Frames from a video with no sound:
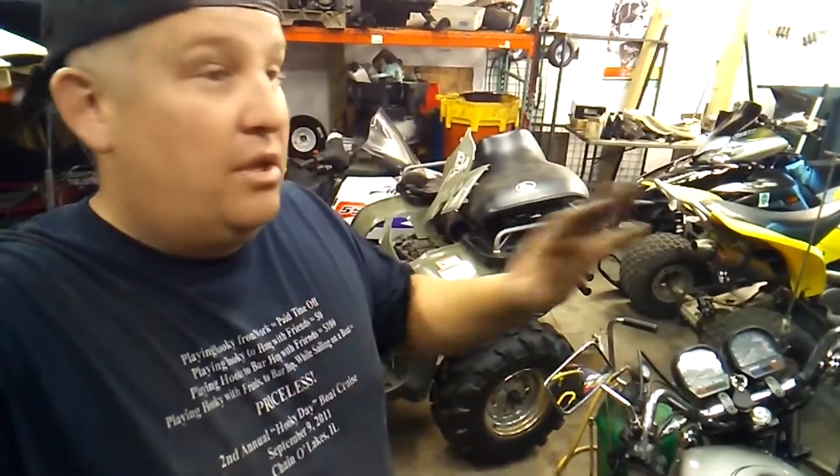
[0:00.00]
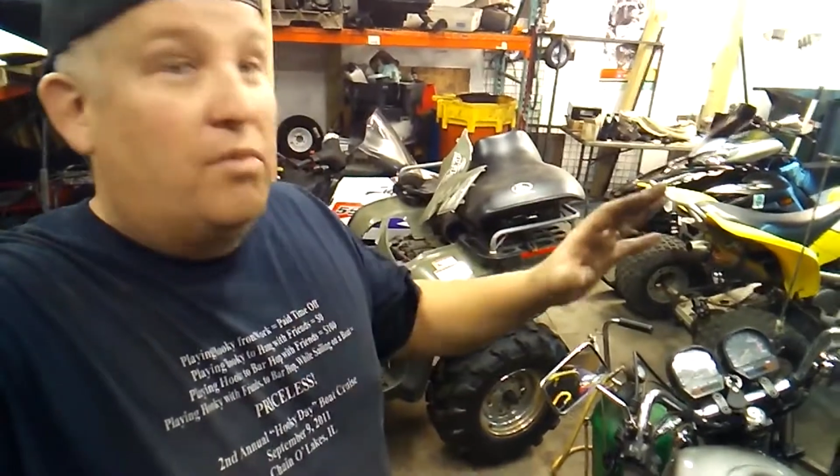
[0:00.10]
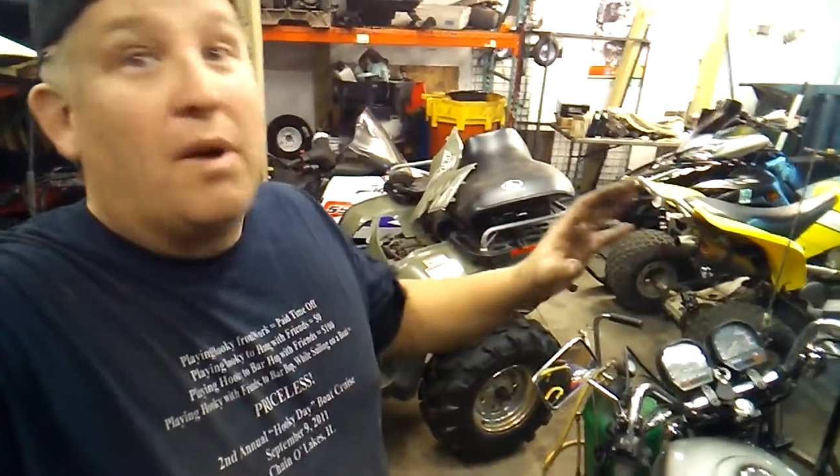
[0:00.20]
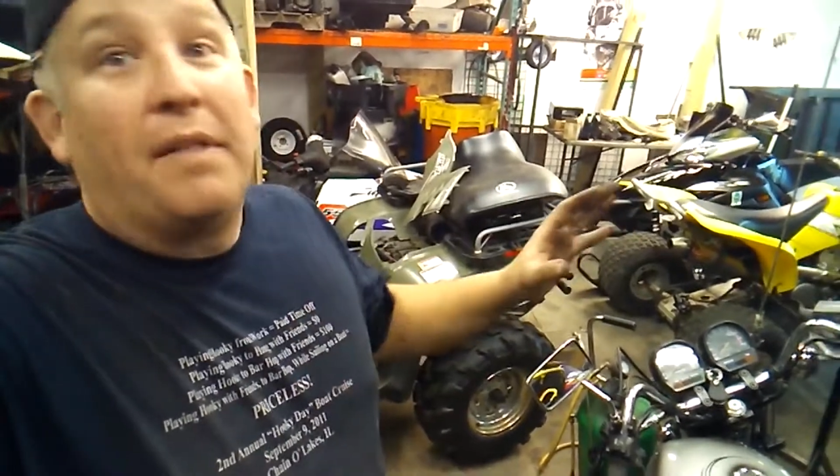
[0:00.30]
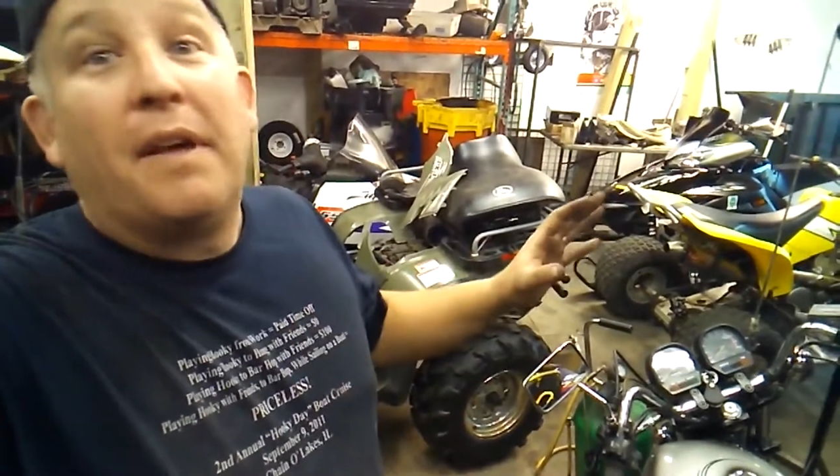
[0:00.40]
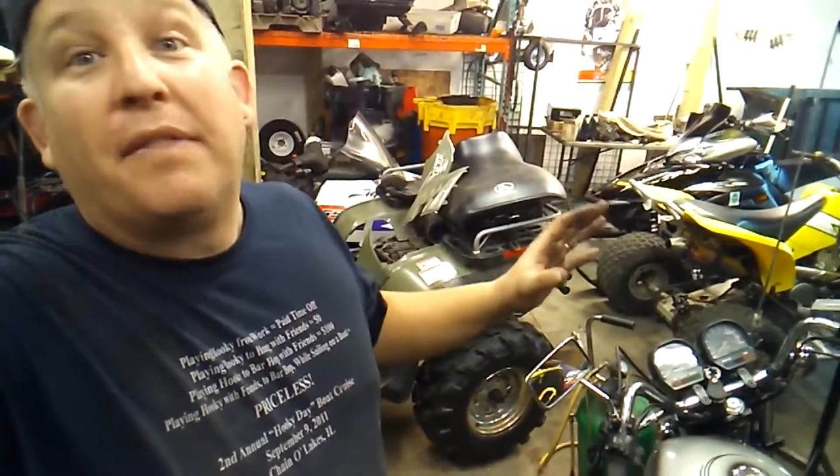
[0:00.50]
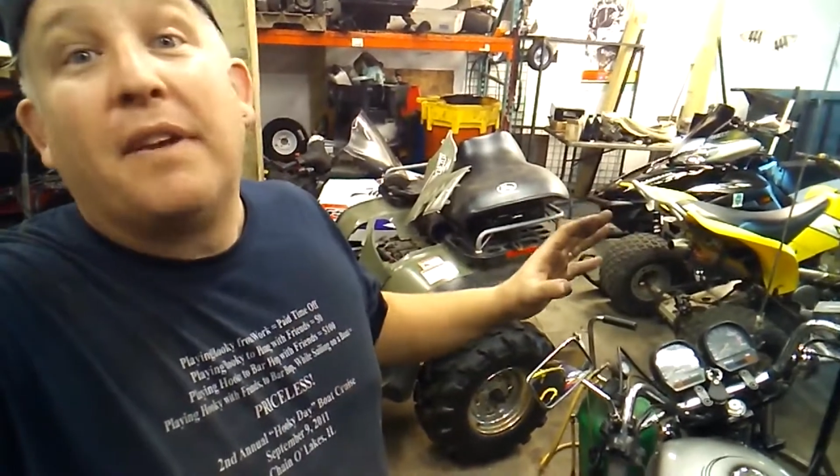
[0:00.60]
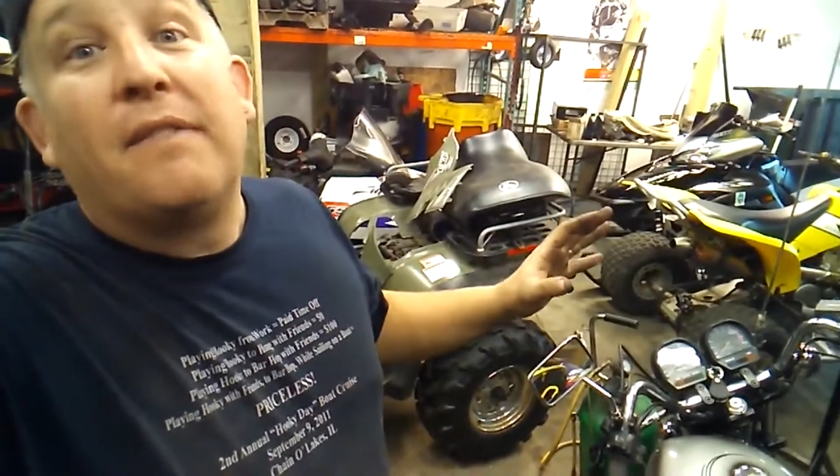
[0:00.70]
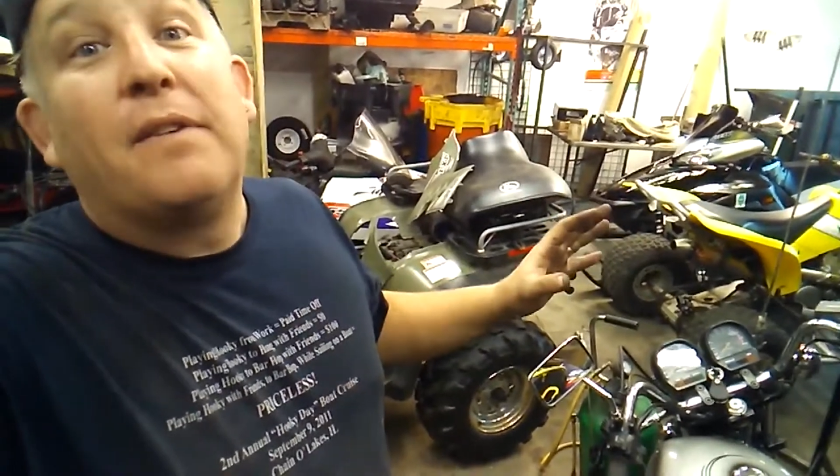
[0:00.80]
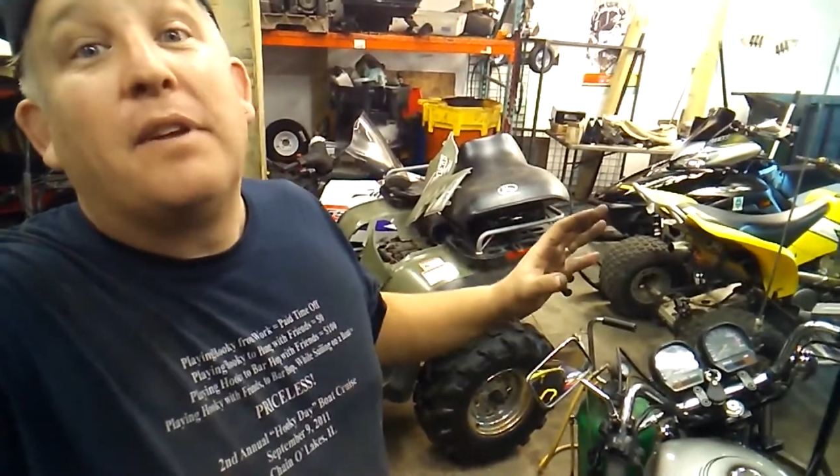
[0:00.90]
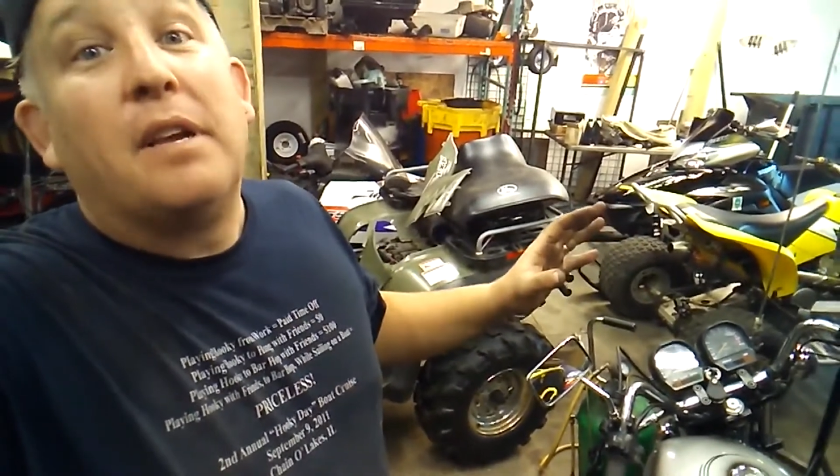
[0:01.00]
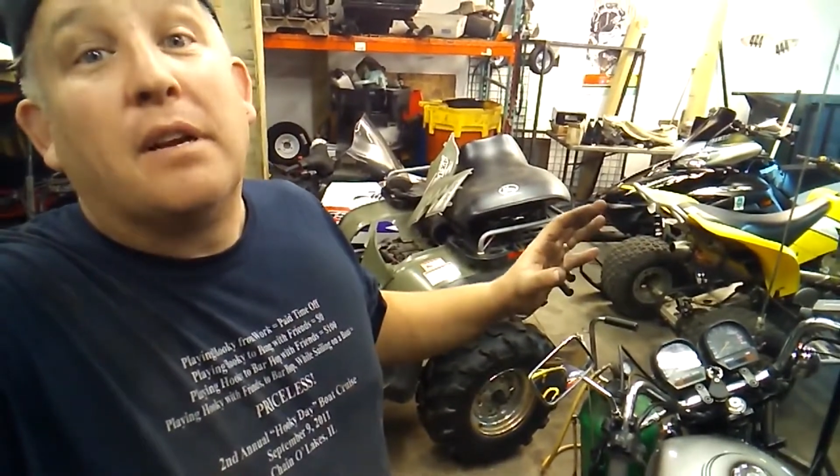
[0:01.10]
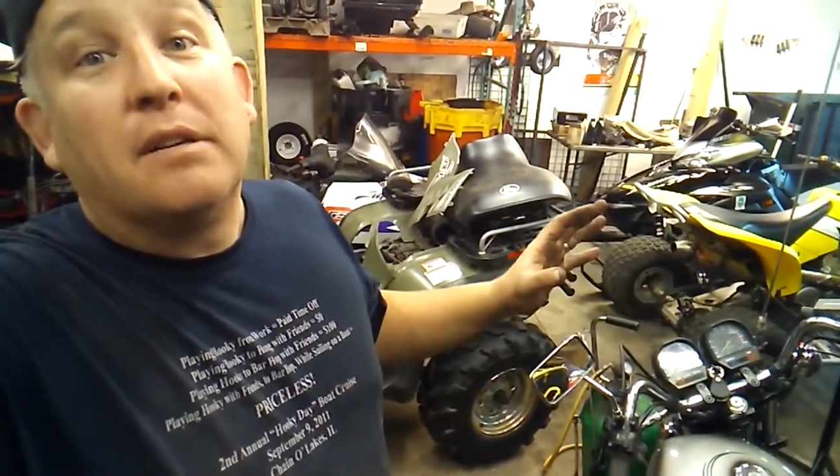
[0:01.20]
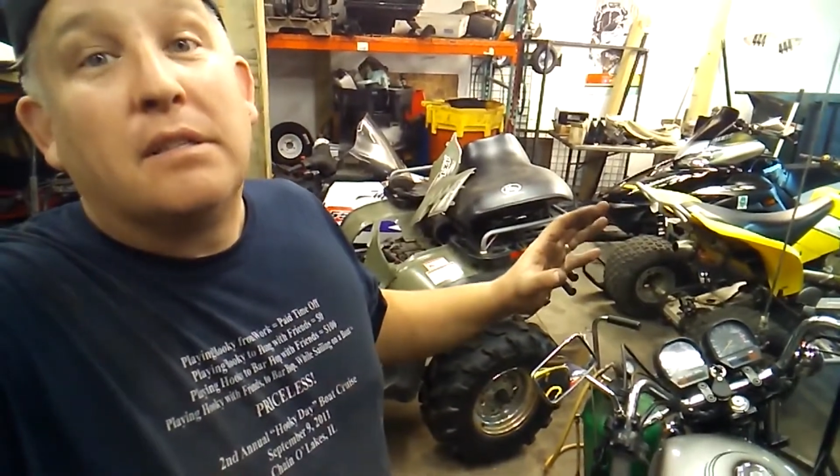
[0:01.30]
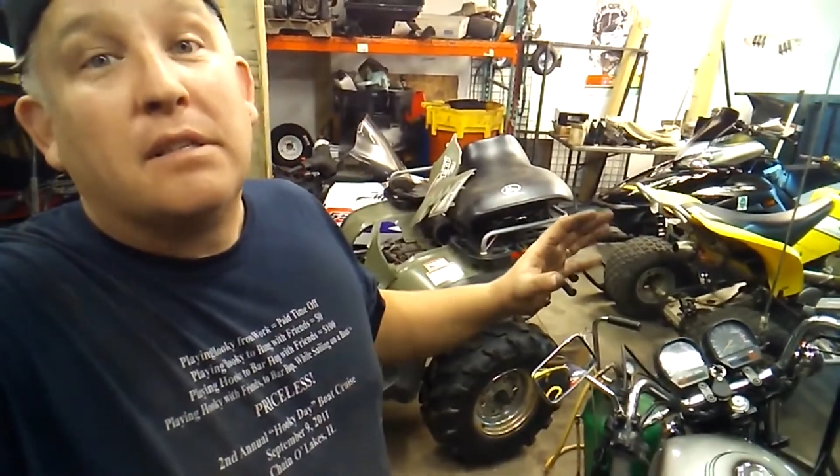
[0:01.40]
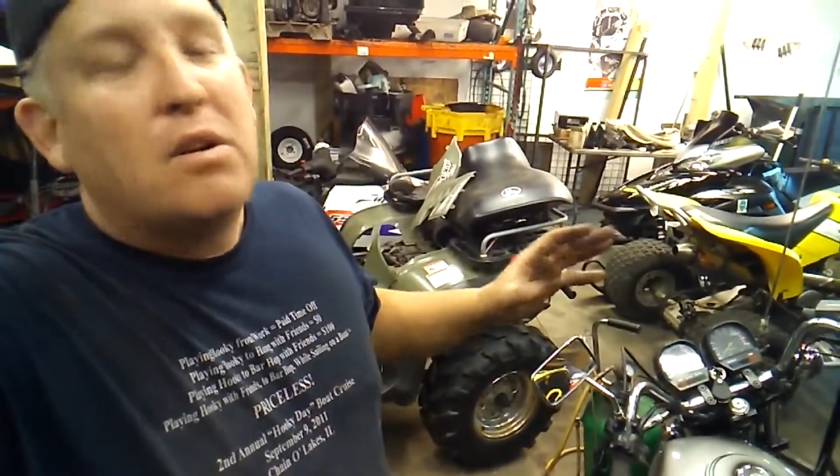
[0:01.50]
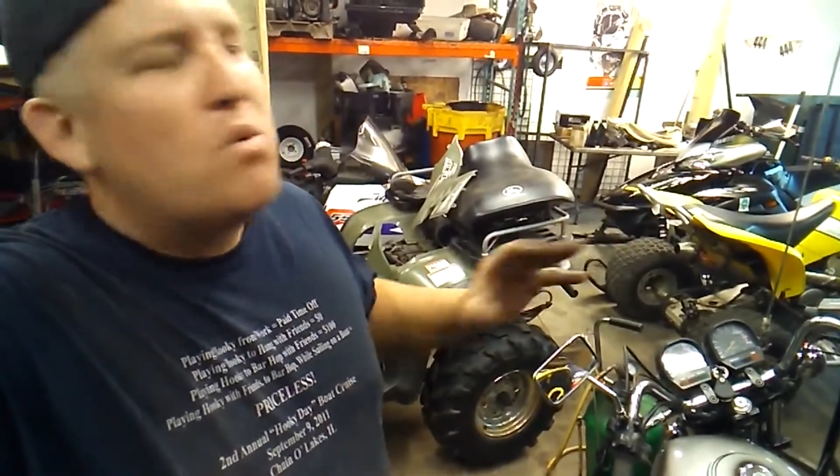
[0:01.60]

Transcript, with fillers: you ride that thing for years.